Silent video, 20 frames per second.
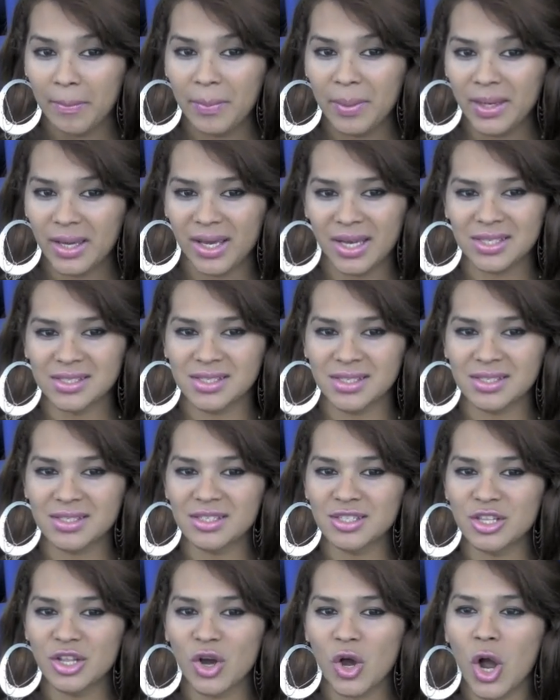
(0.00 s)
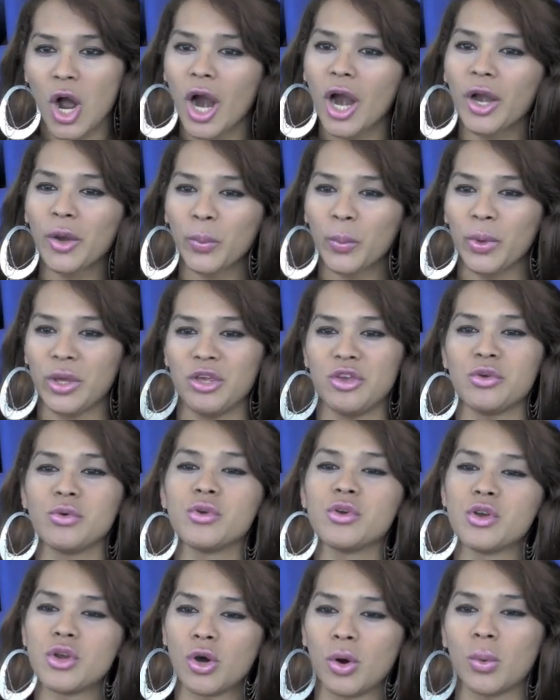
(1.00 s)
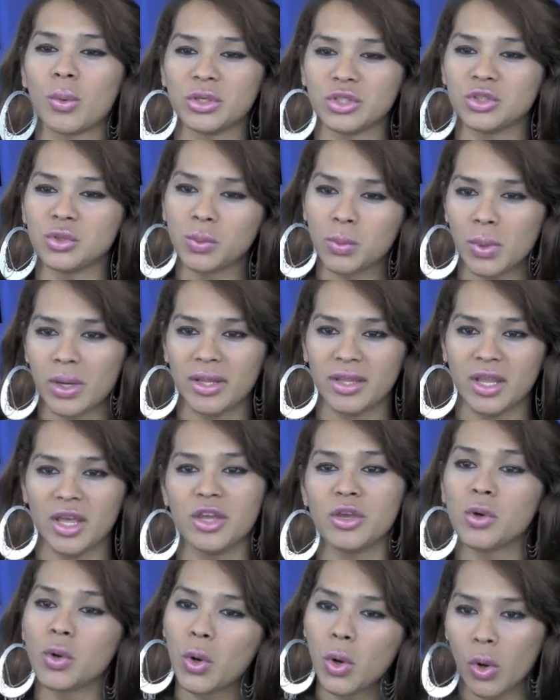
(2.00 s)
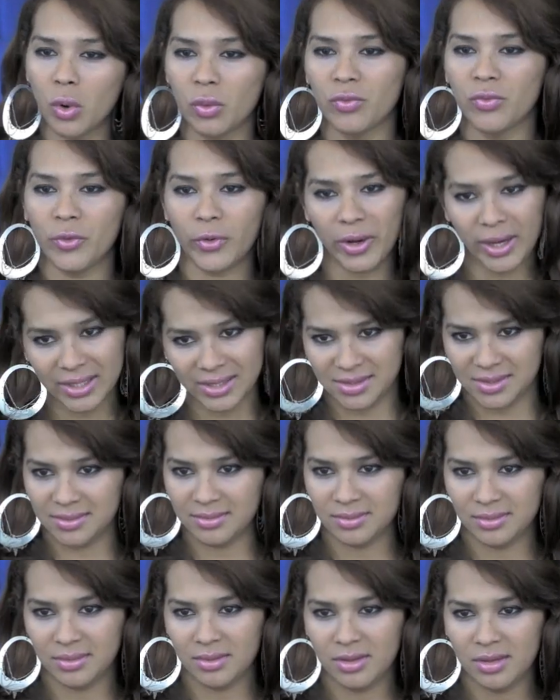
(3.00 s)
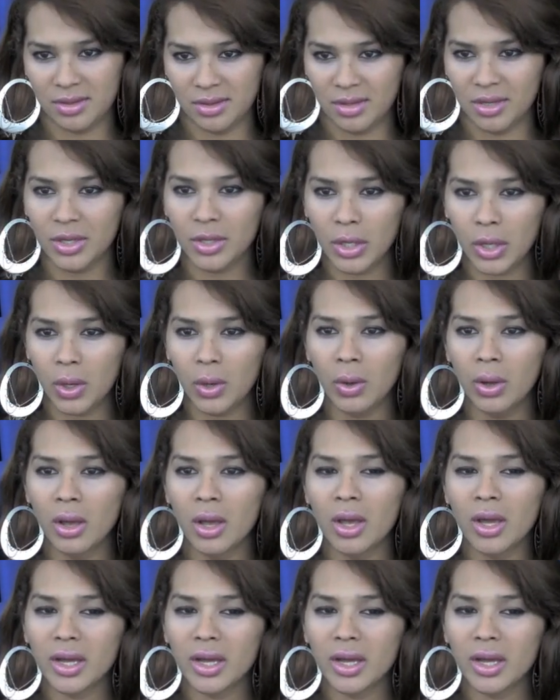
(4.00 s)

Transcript: because it's no hard when you know what you want and you go for it, you know?